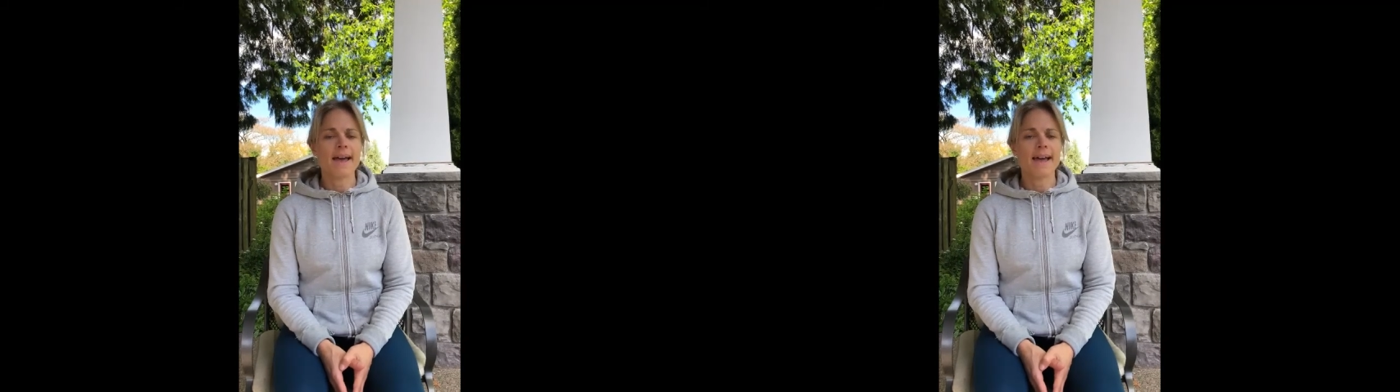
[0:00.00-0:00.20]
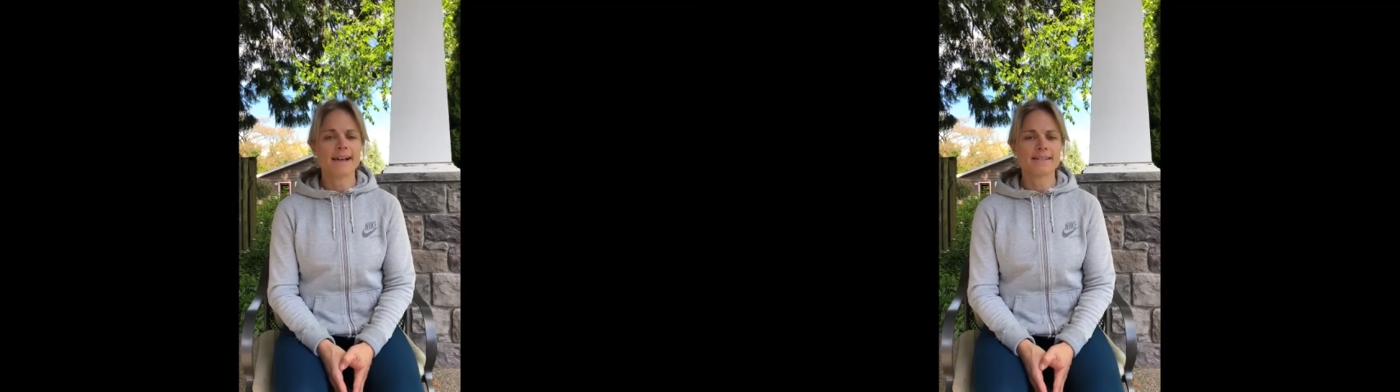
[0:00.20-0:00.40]

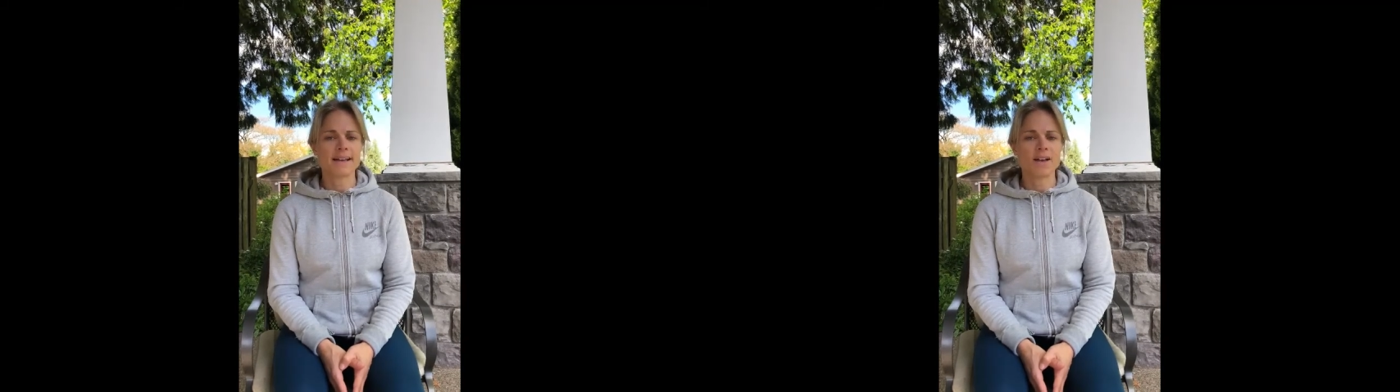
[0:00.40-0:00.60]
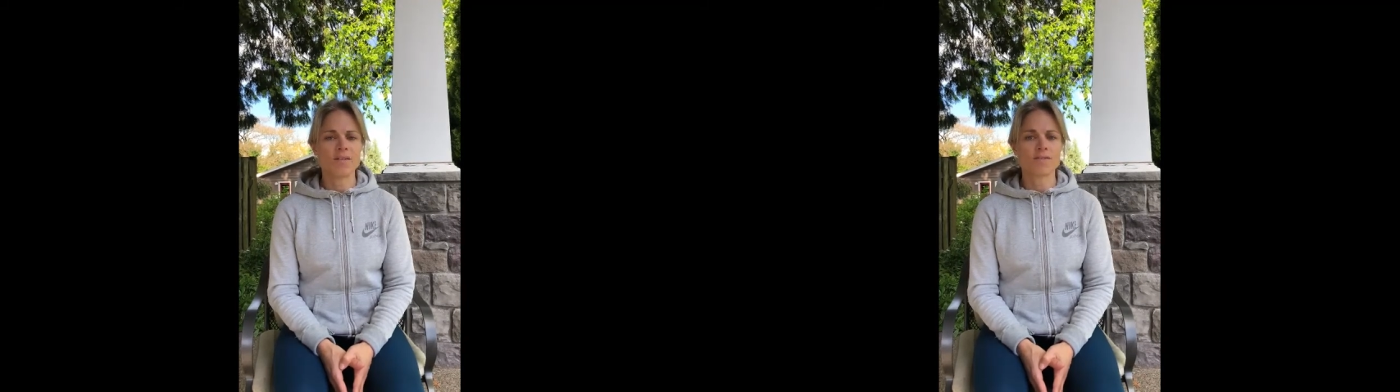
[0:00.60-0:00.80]

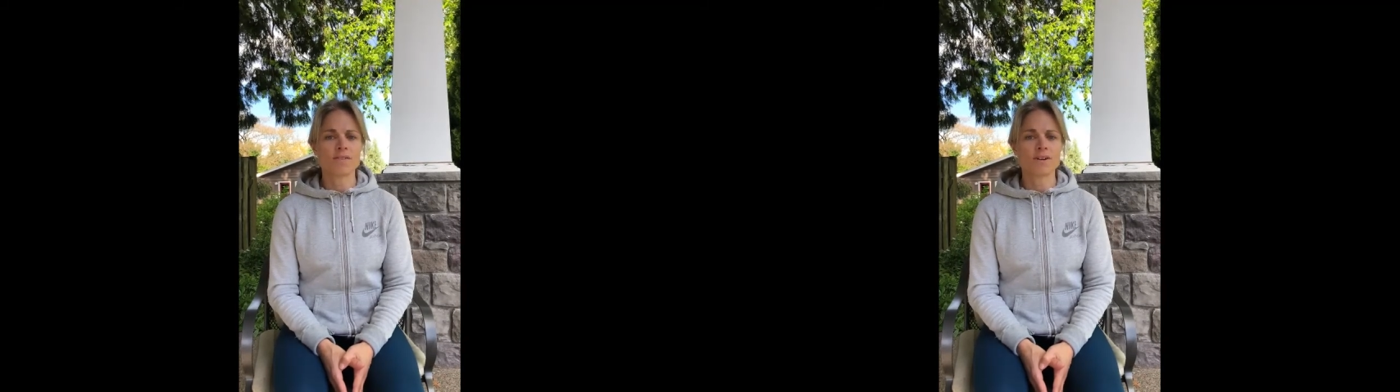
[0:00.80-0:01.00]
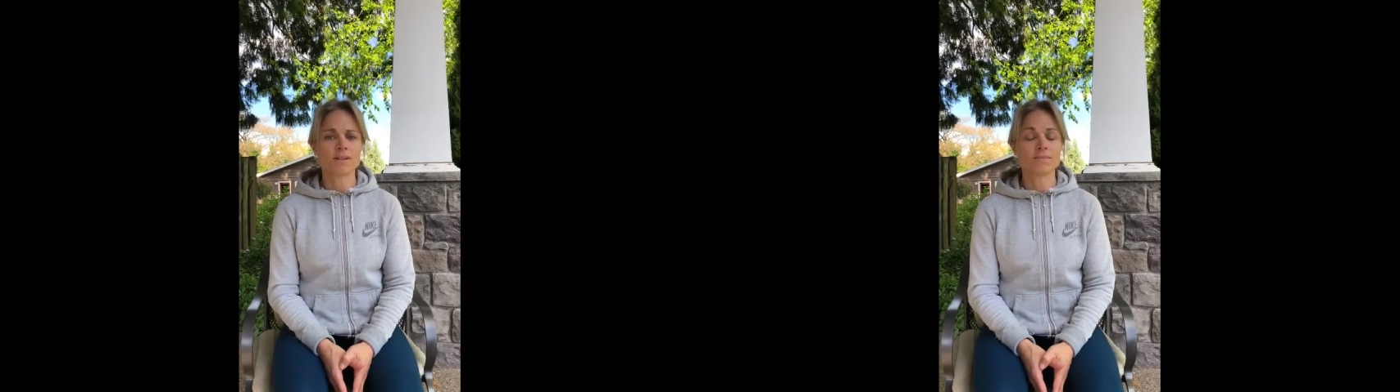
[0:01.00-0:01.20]
exhale
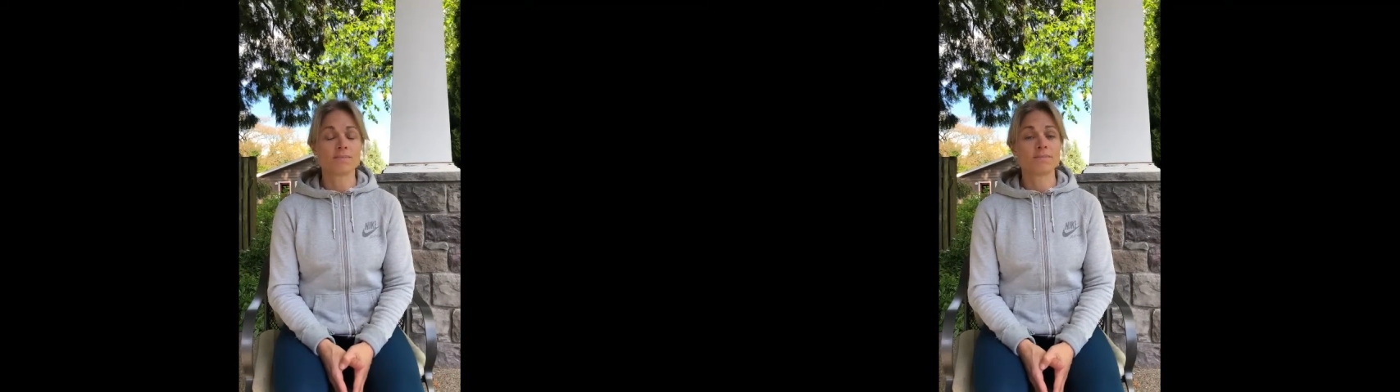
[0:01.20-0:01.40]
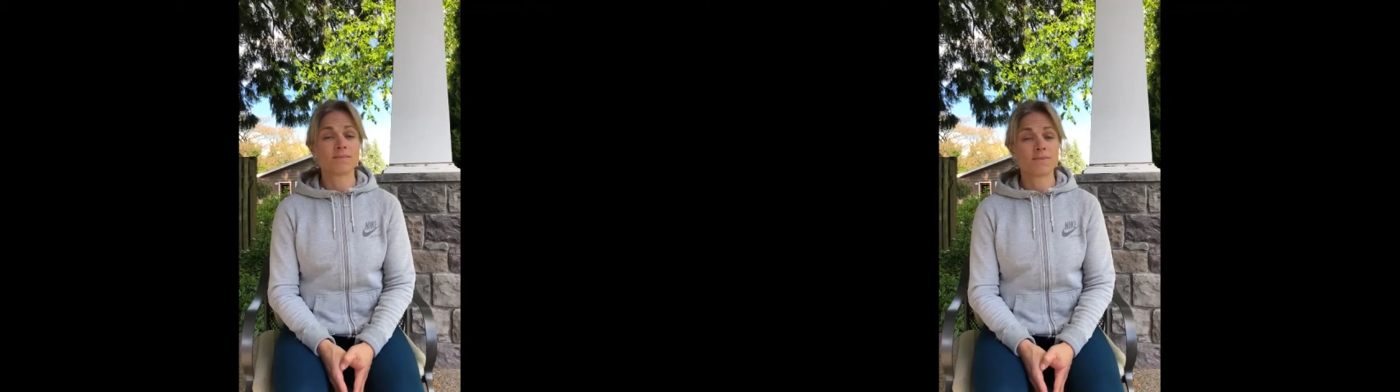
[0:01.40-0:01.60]
for
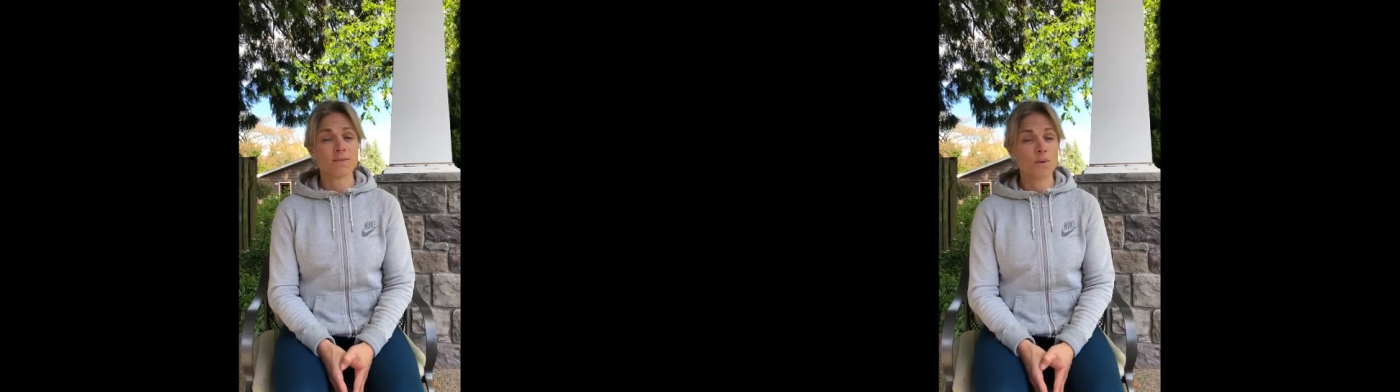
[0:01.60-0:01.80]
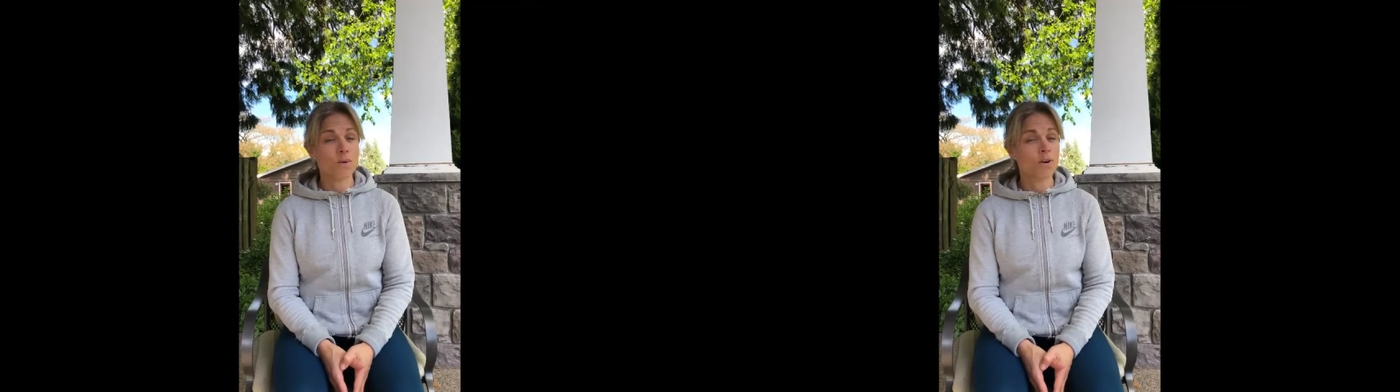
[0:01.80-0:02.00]

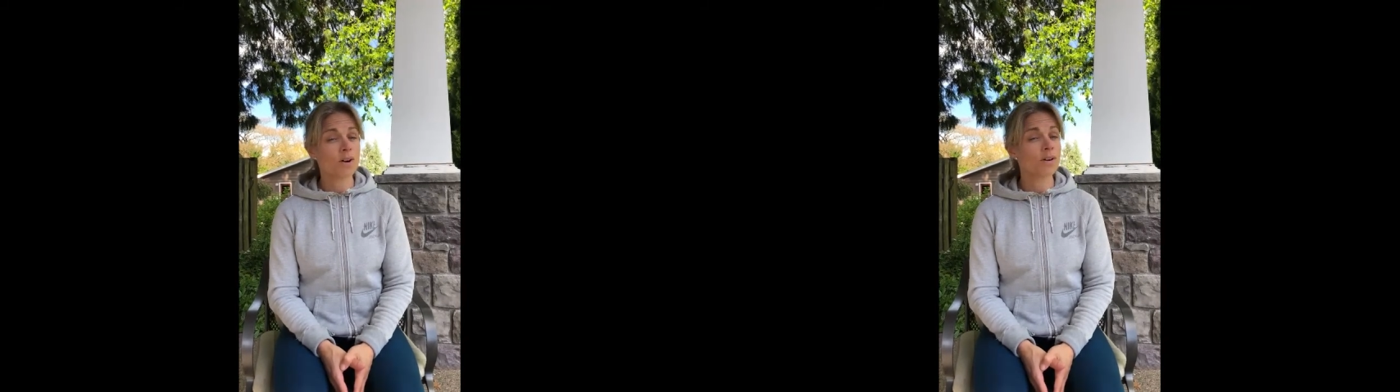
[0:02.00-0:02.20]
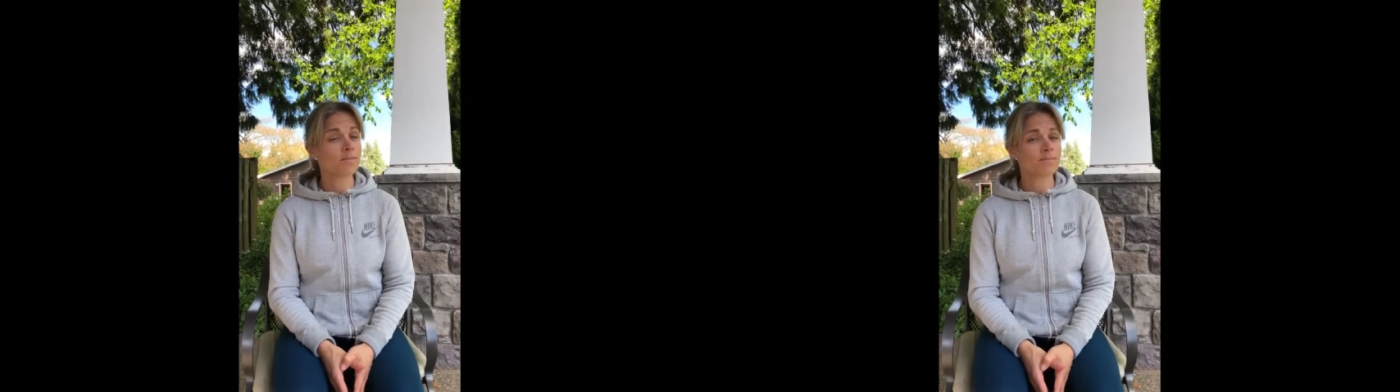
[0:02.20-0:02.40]

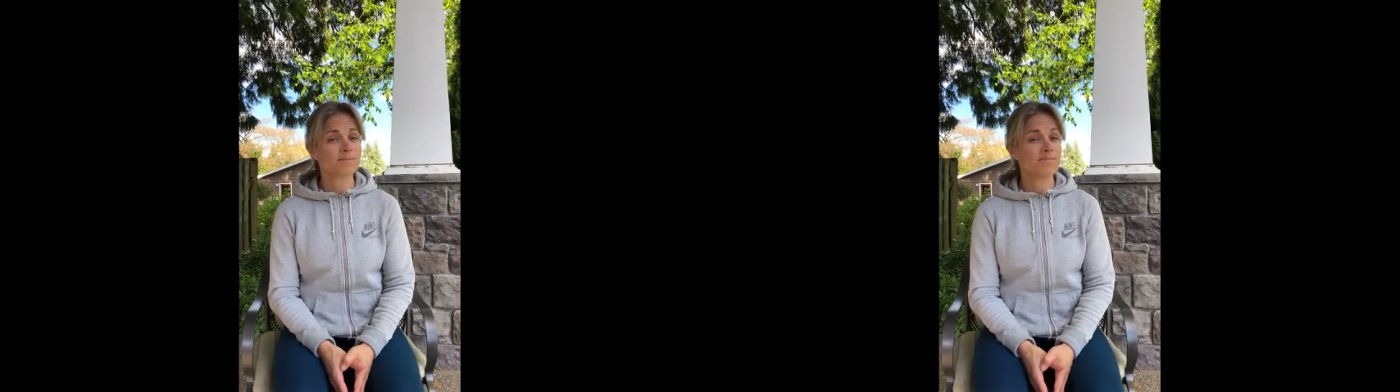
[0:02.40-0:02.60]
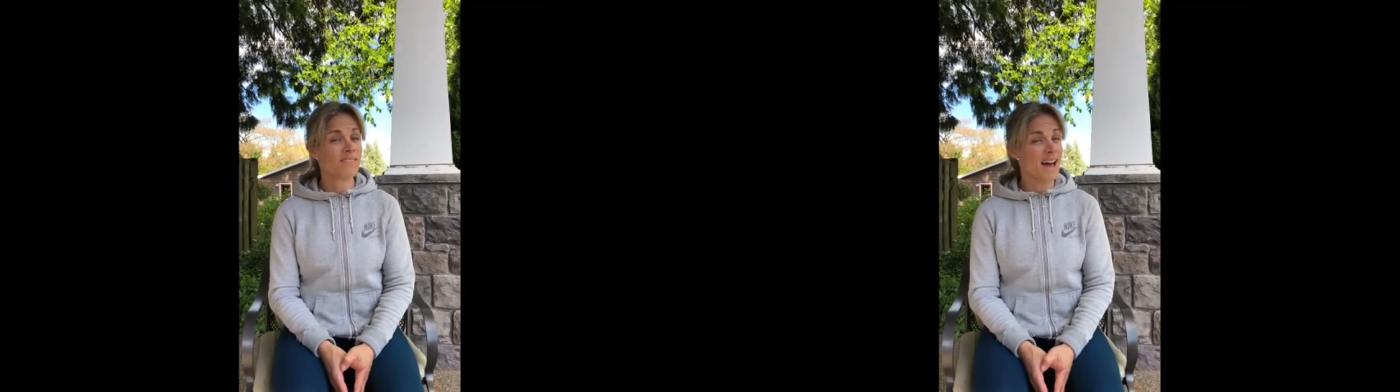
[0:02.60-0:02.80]
4,
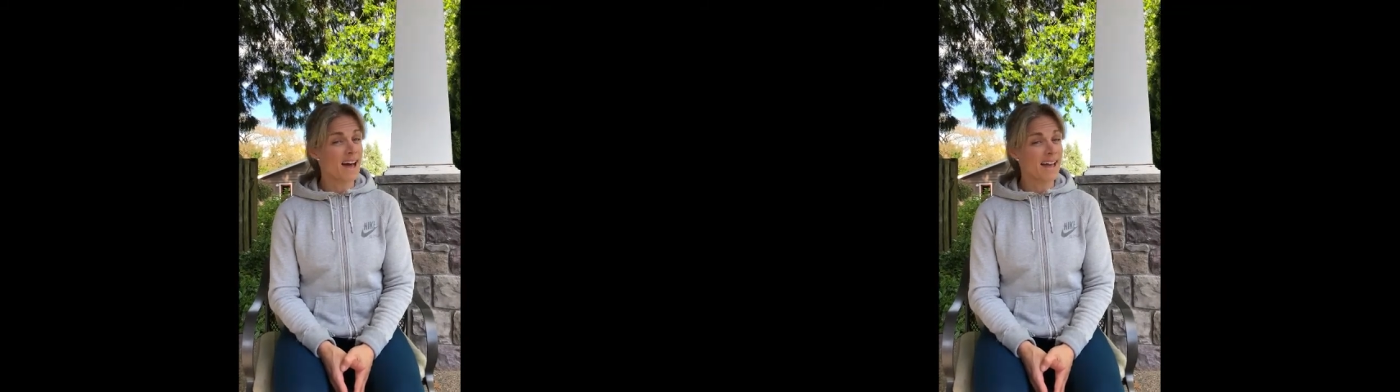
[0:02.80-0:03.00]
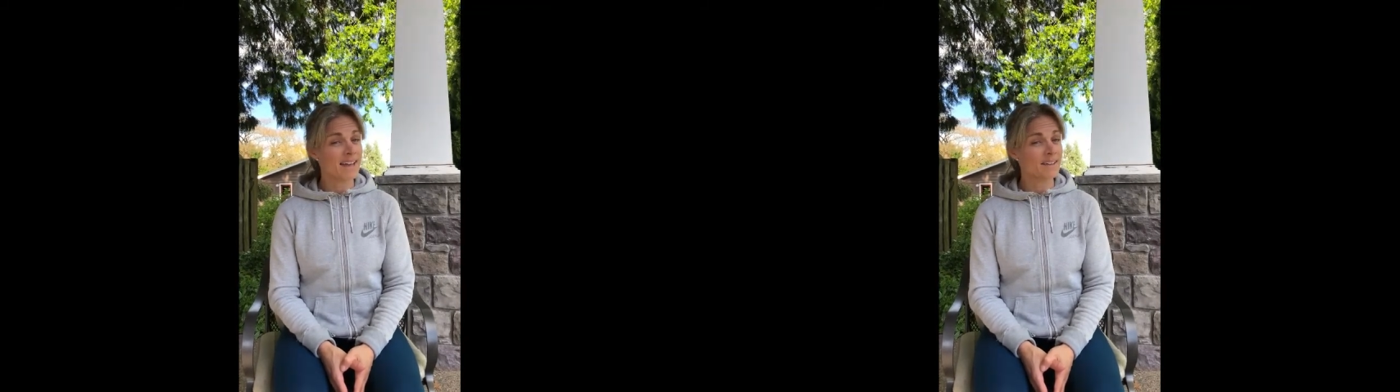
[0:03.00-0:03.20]

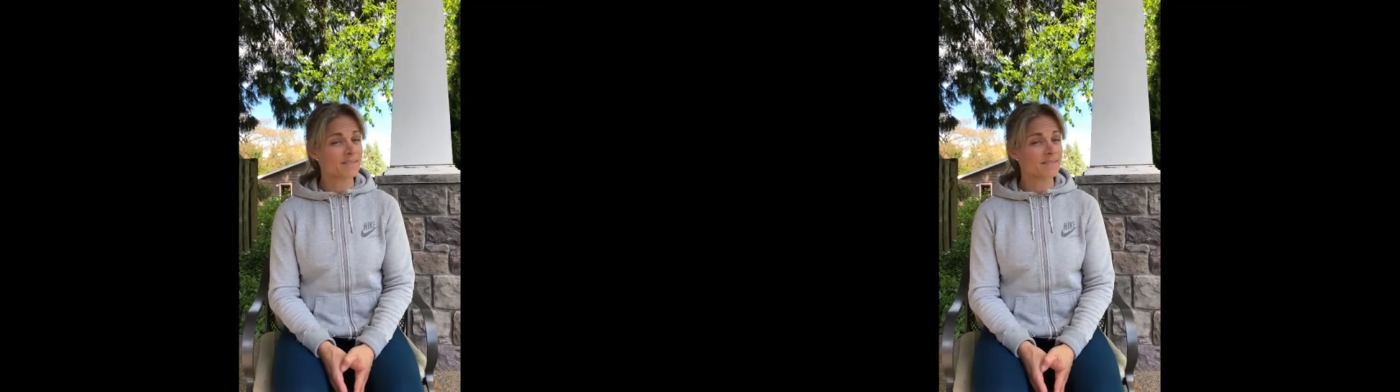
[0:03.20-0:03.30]
5,